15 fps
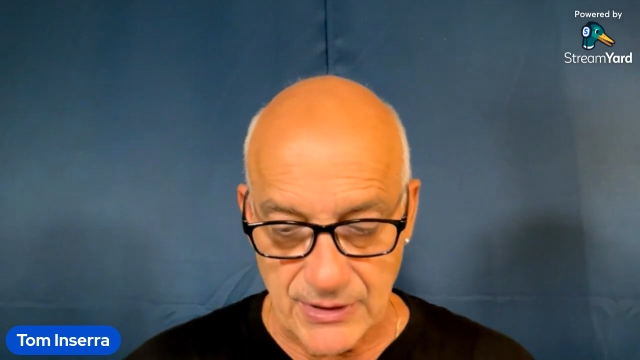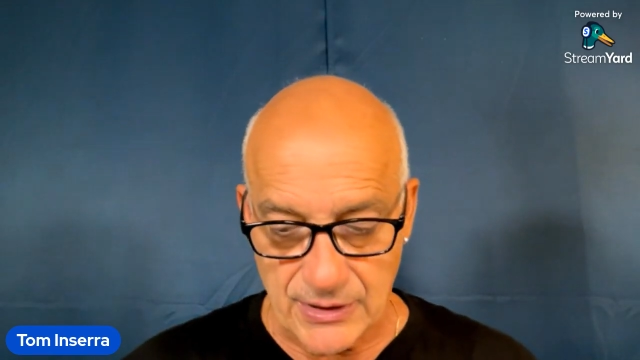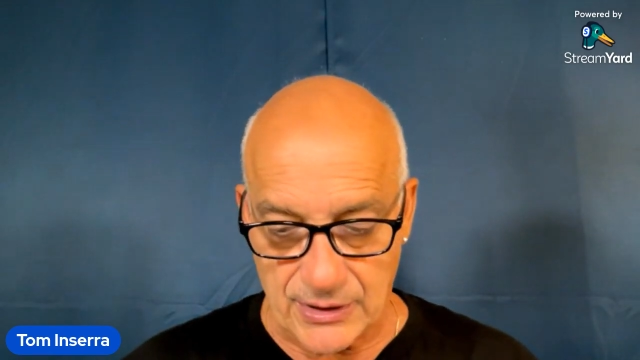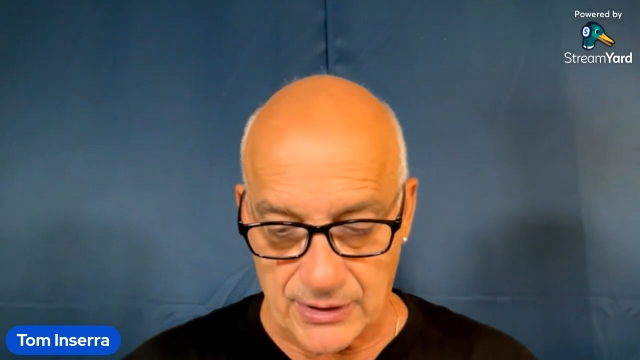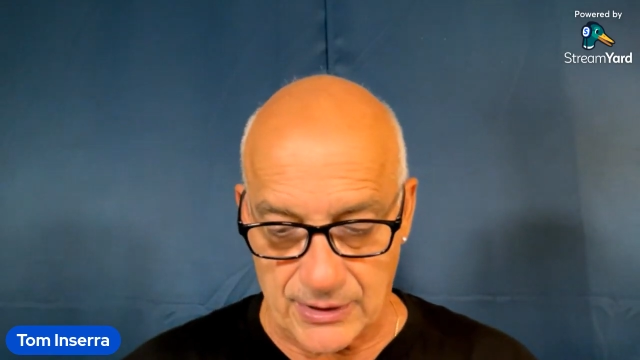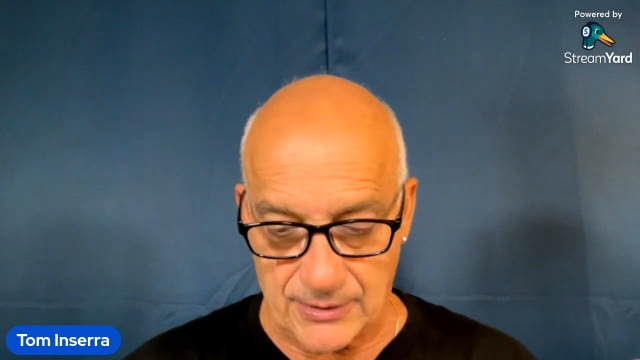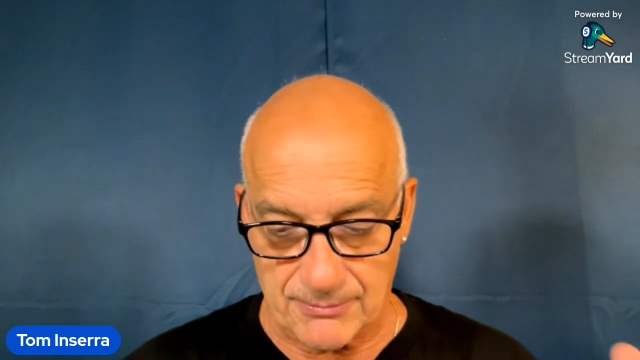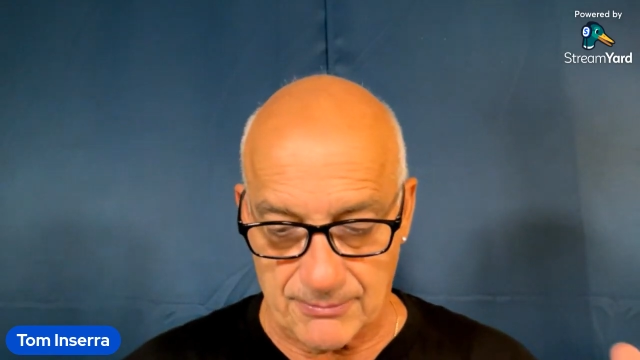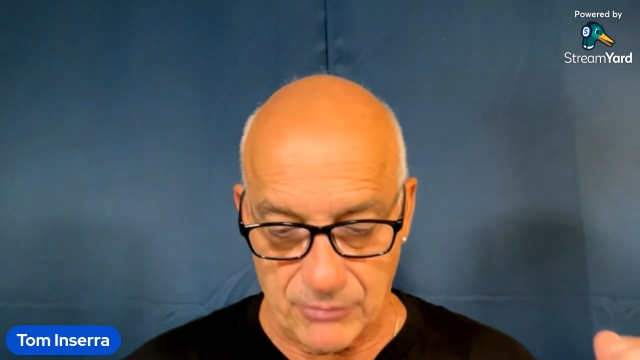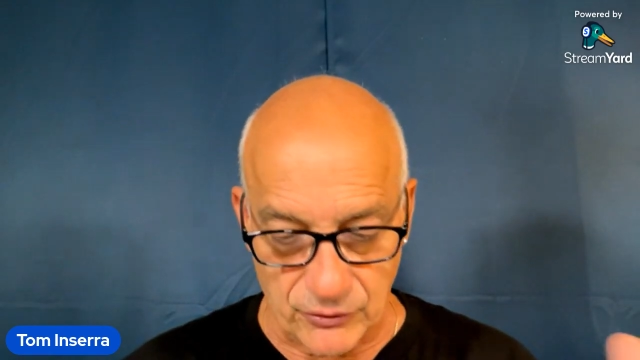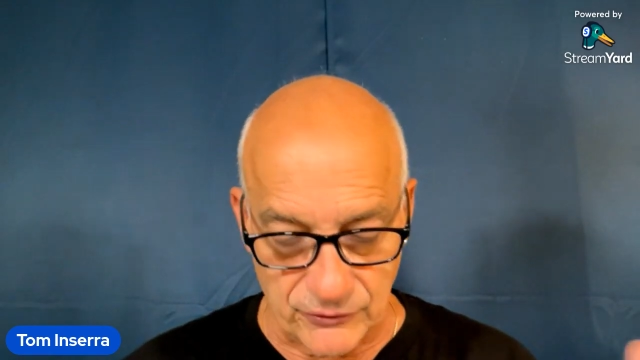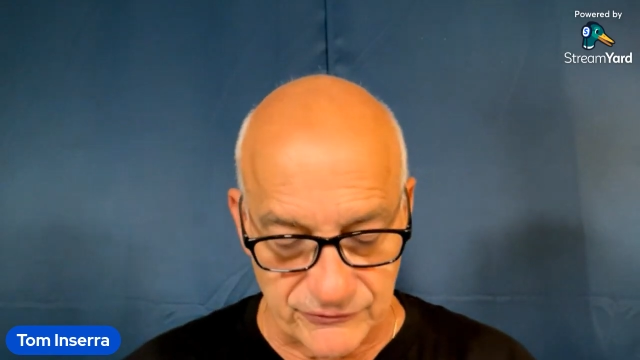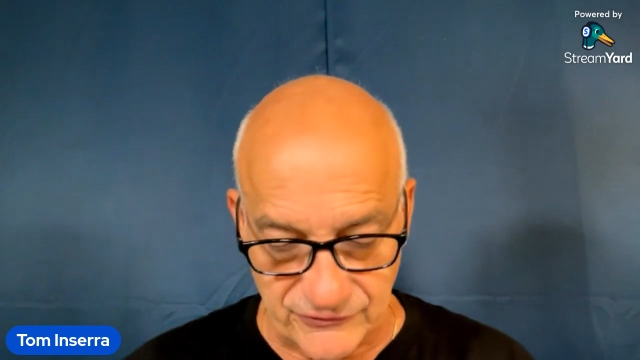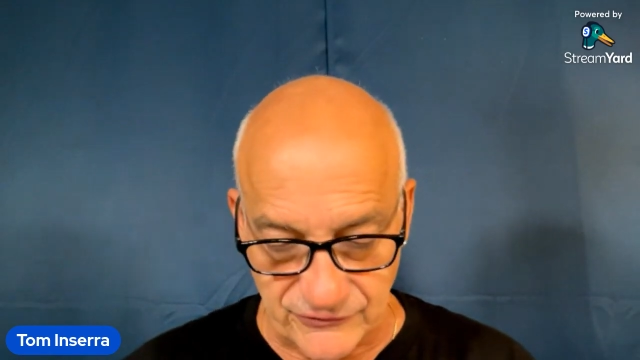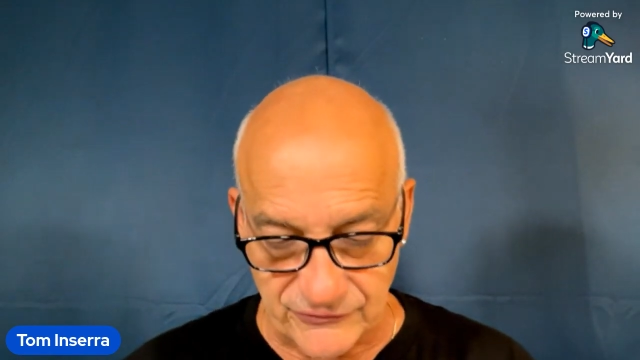
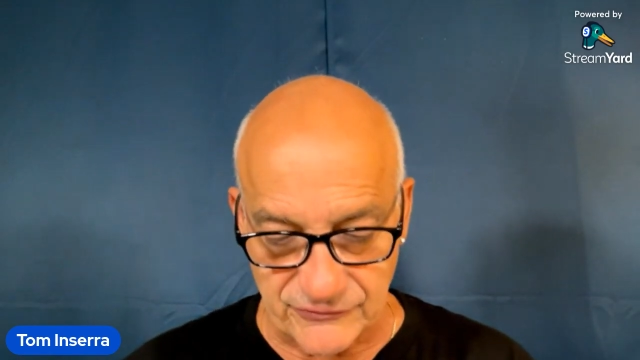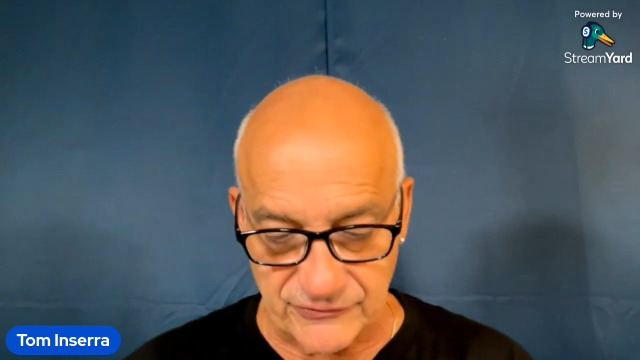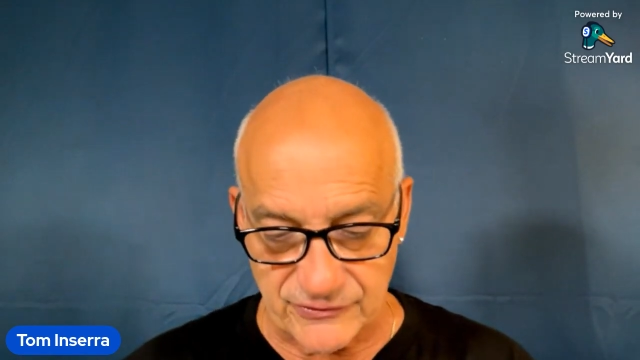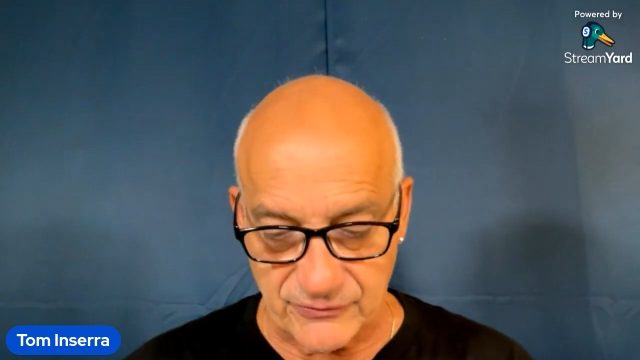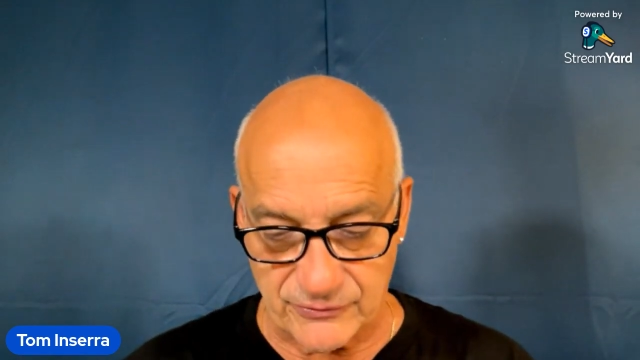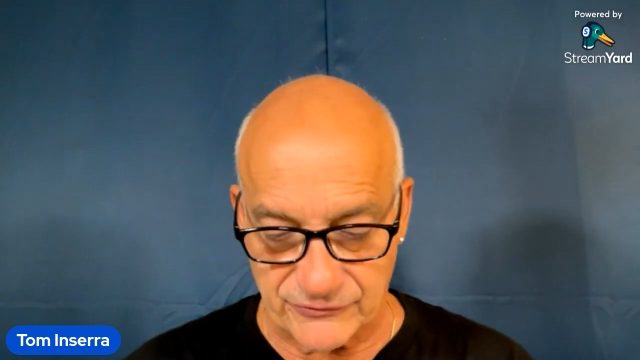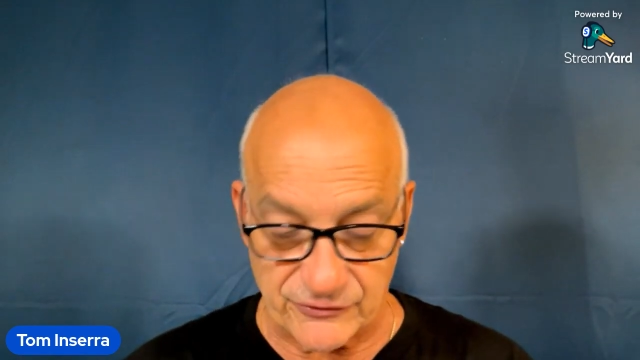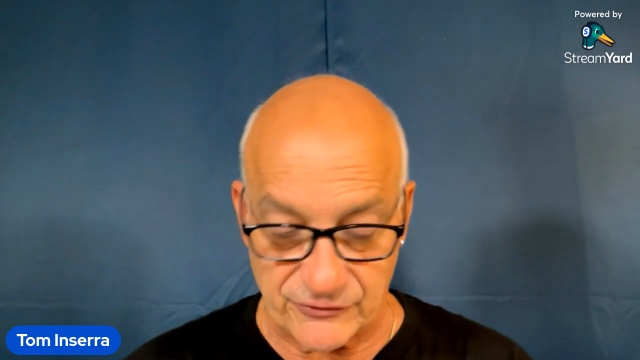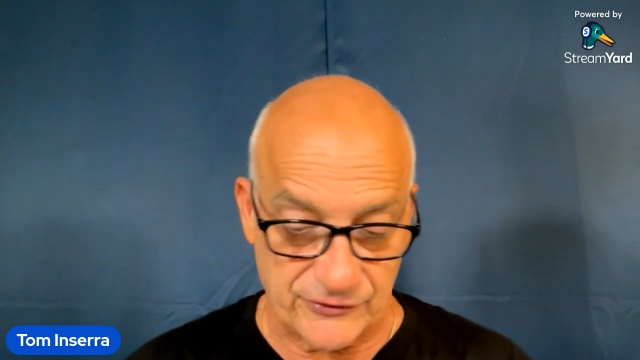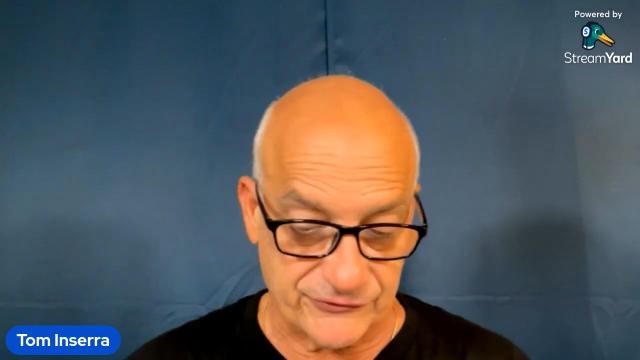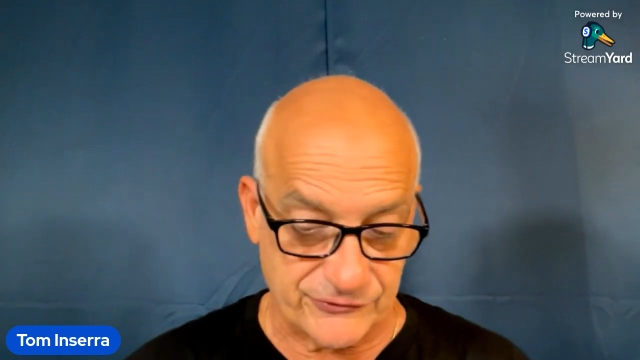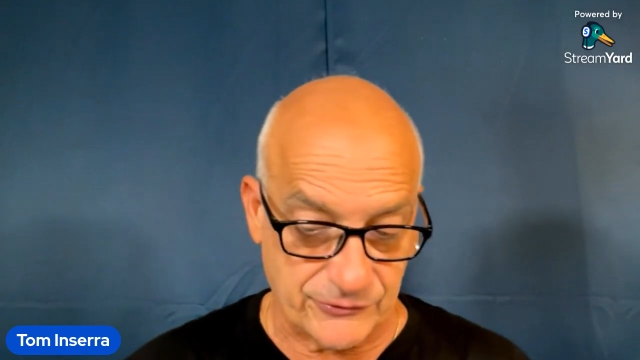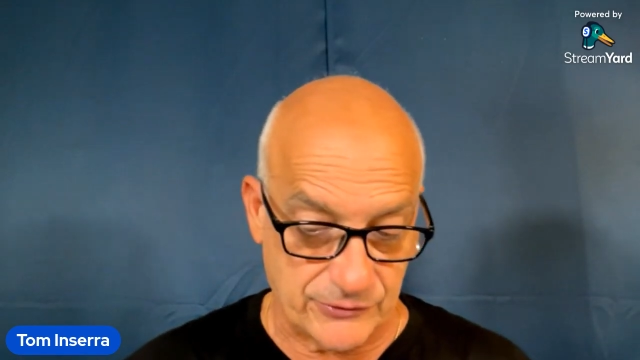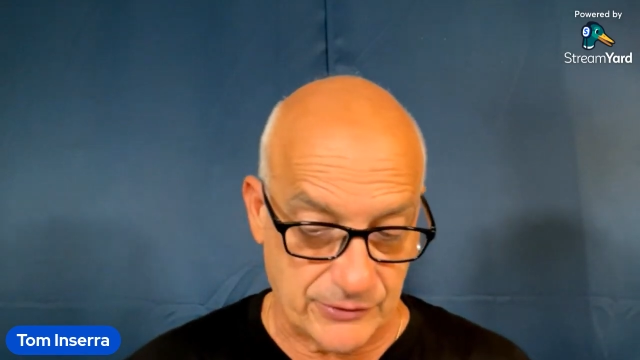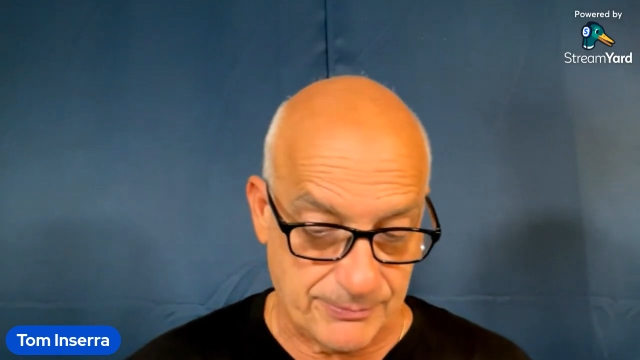Moses was
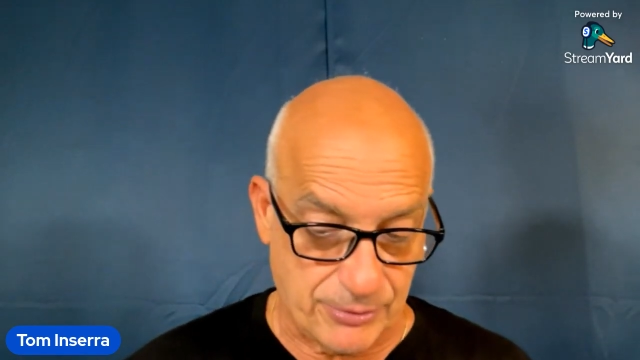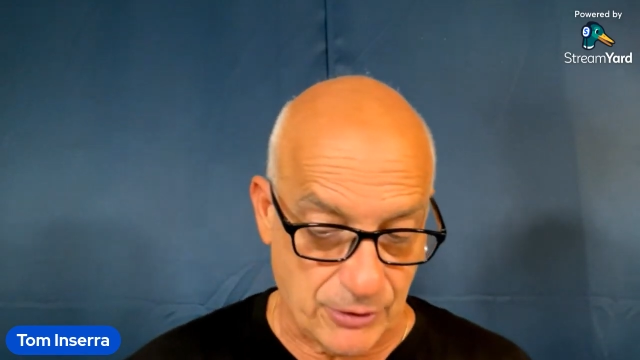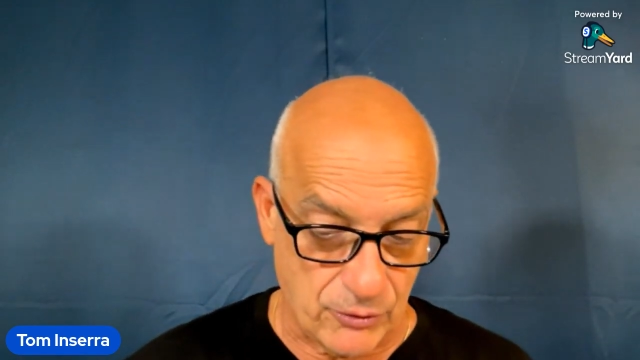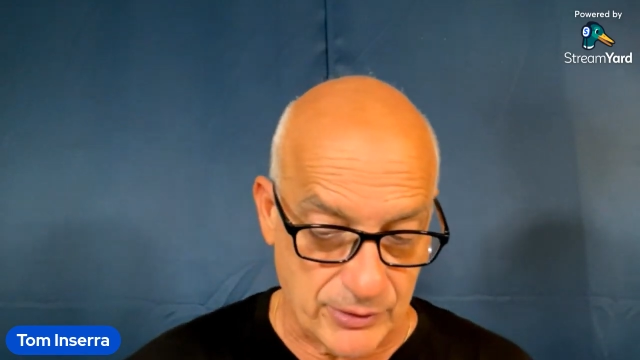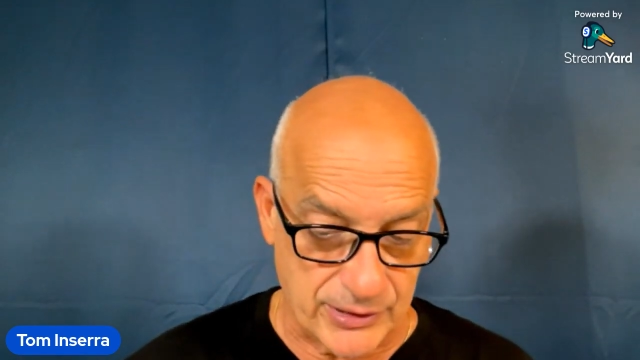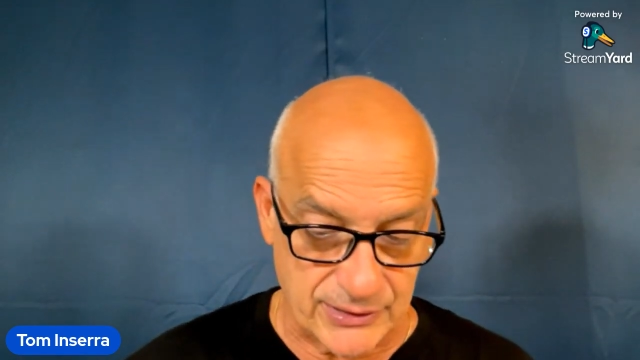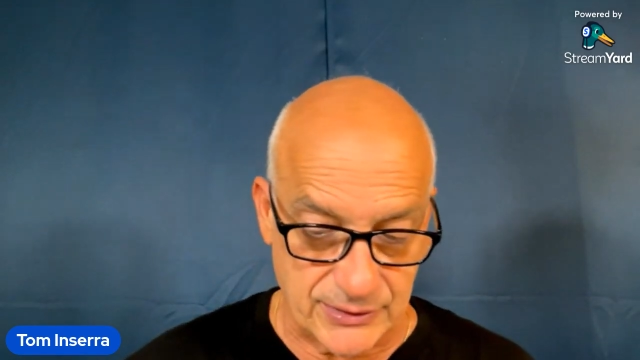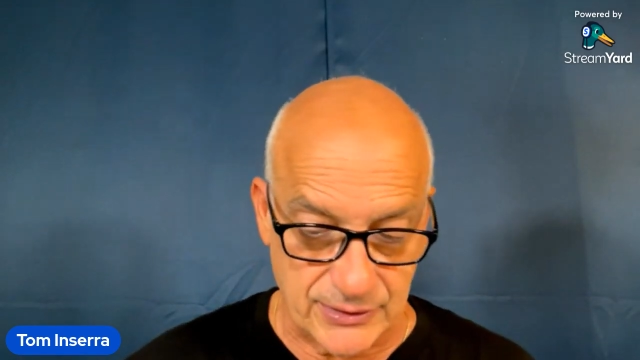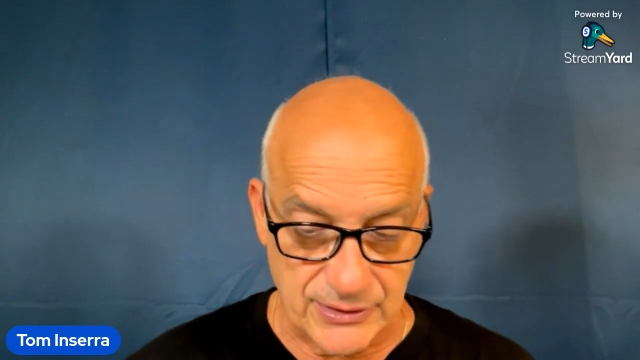also a poet.